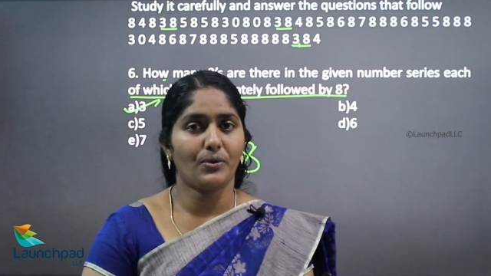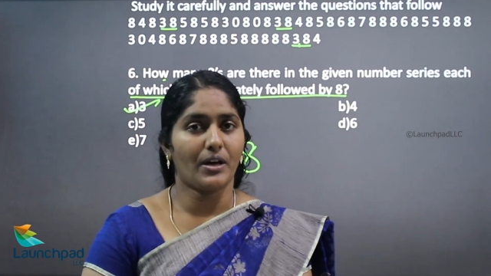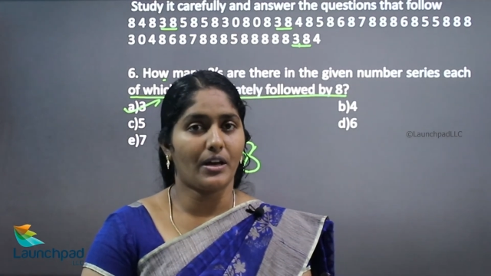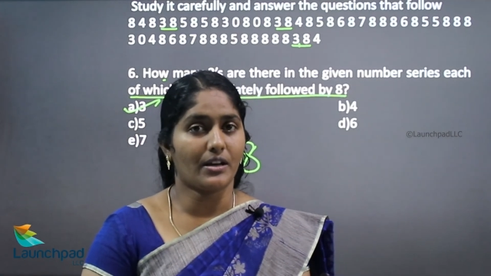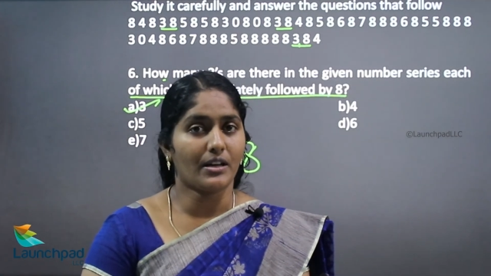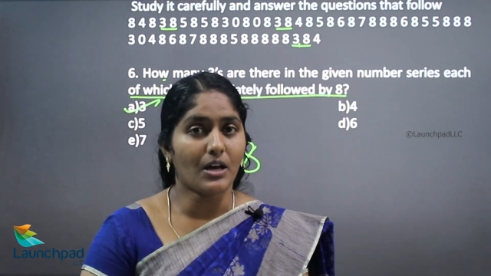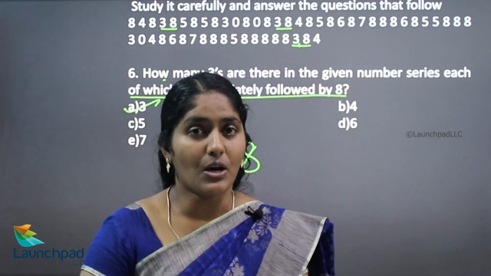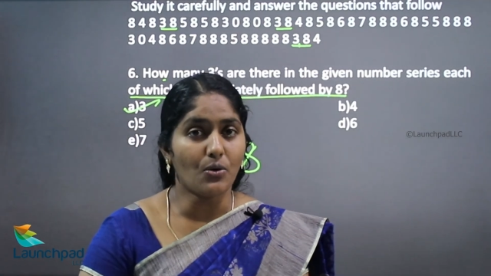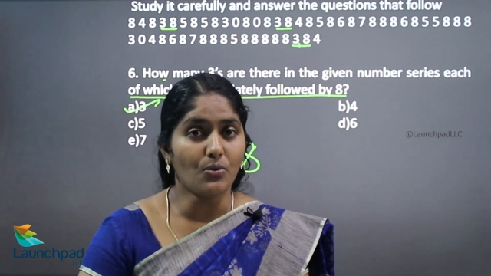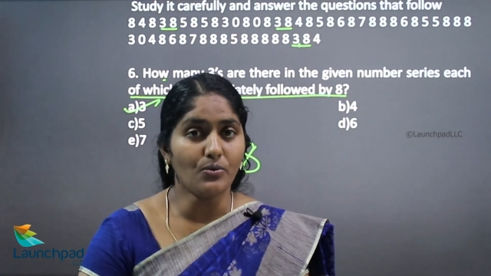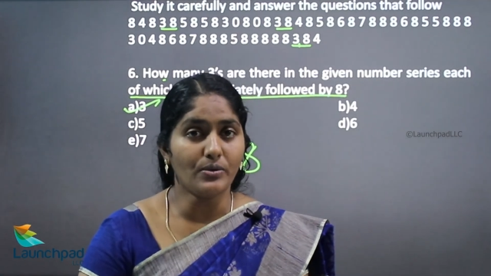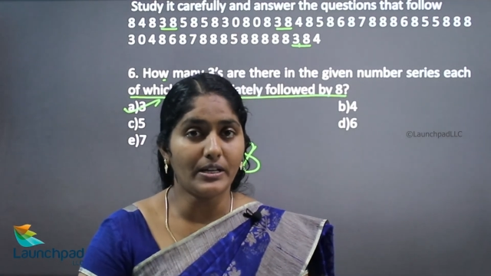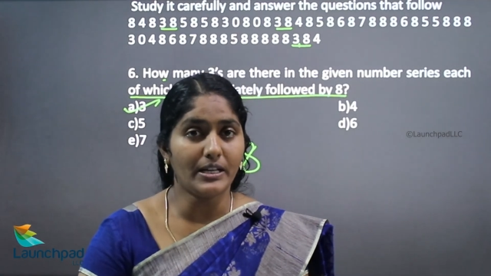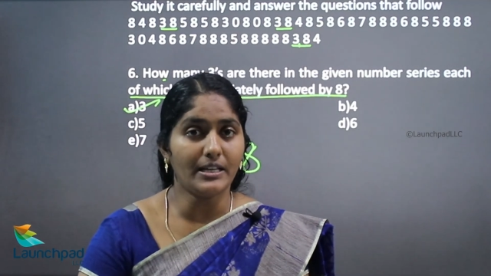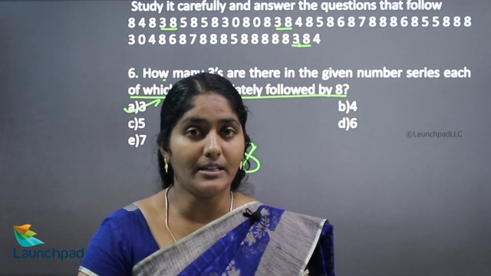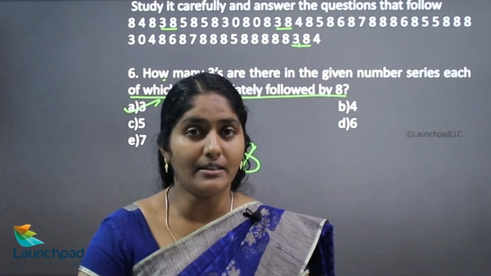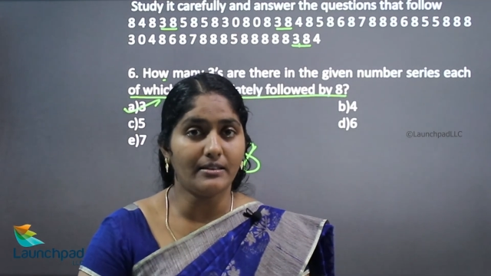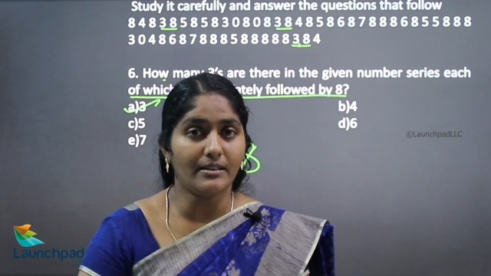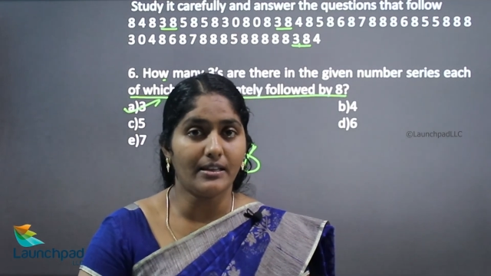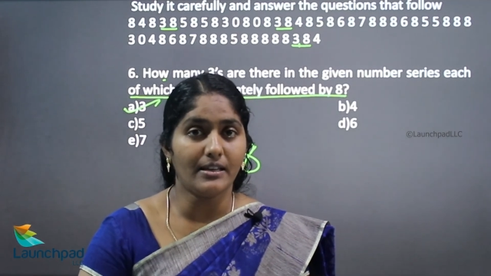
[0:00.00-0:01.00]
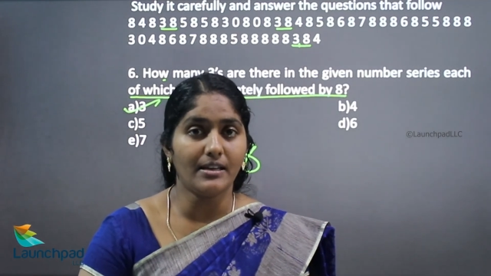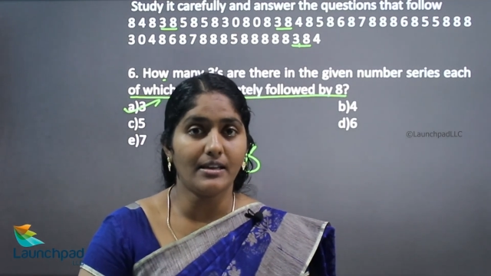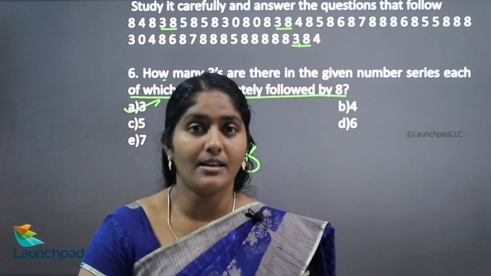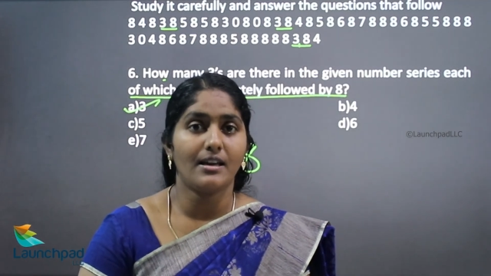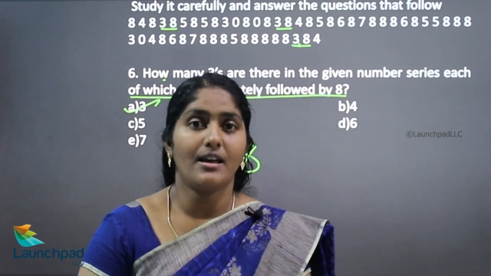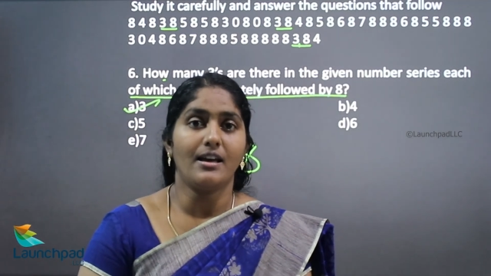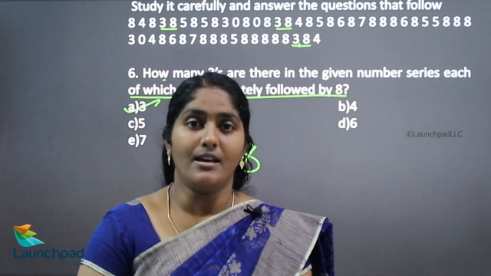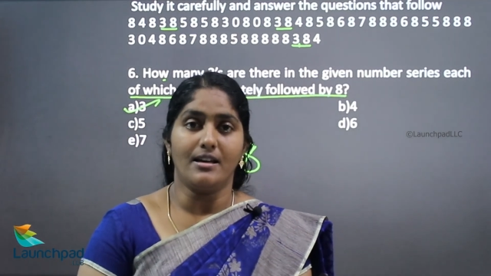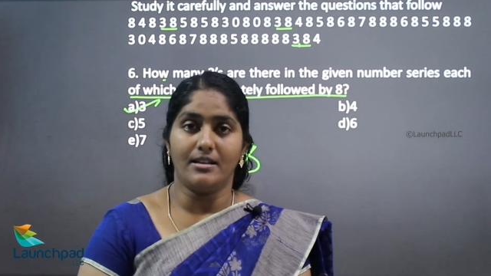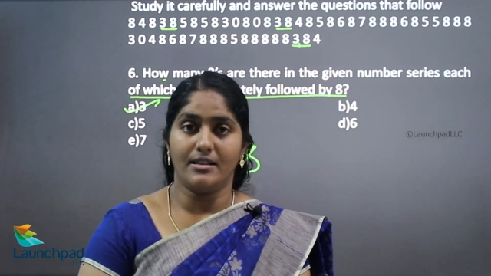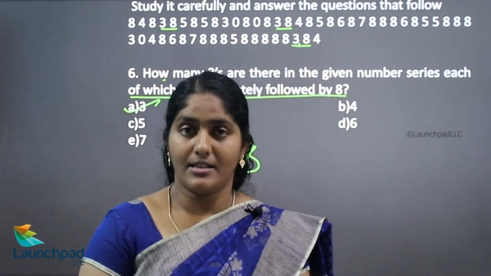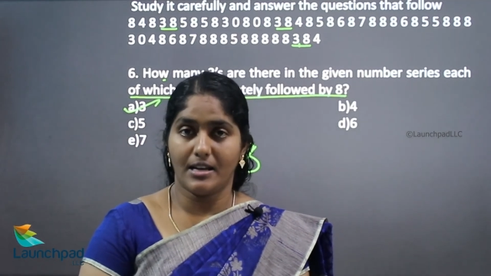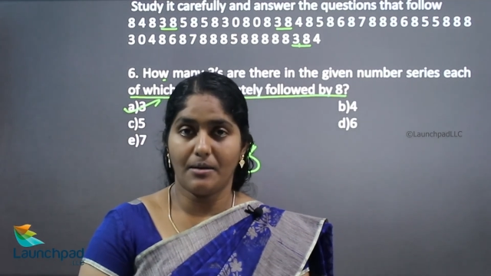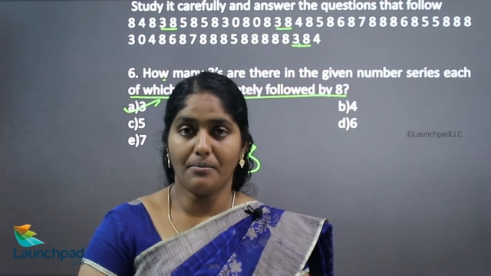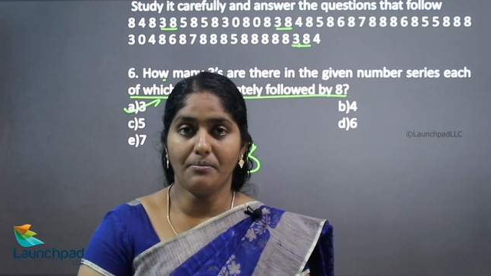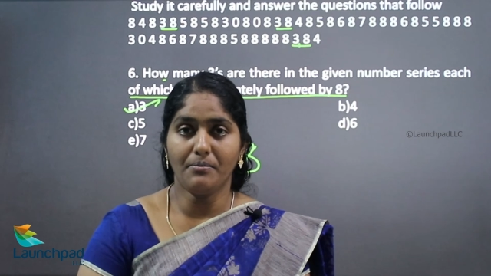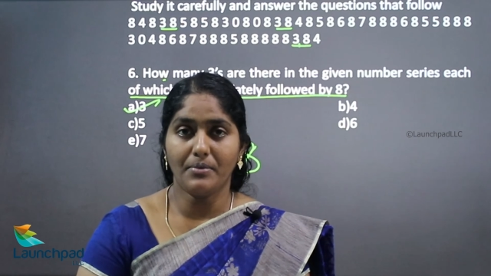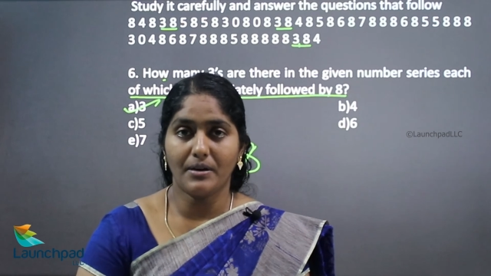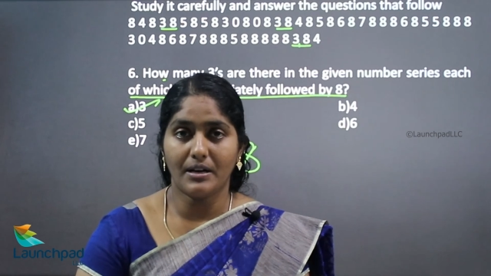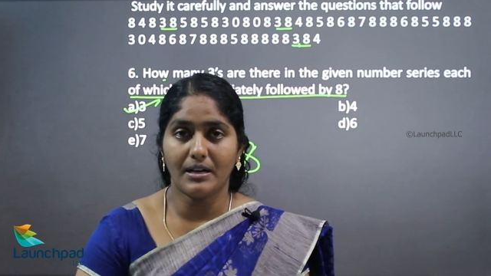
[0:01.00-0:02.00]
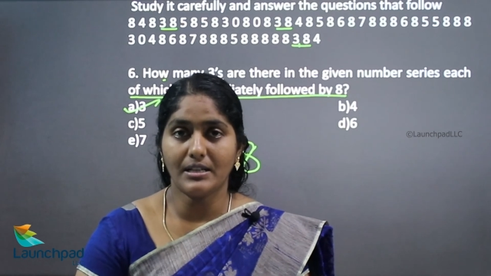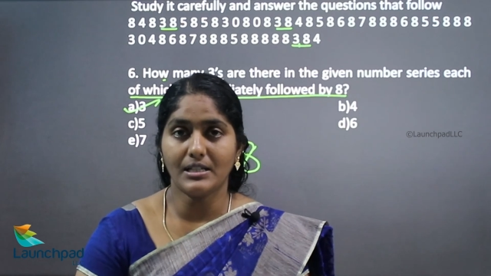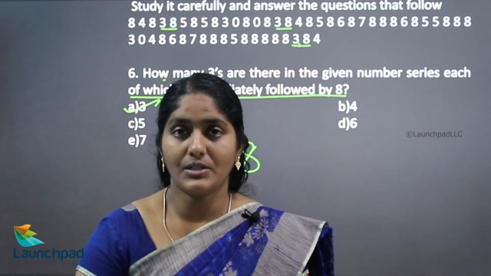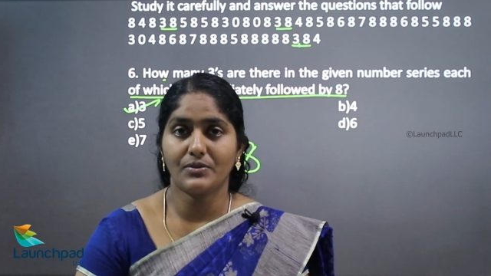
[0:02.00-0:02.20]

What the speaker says: we are counting the numbers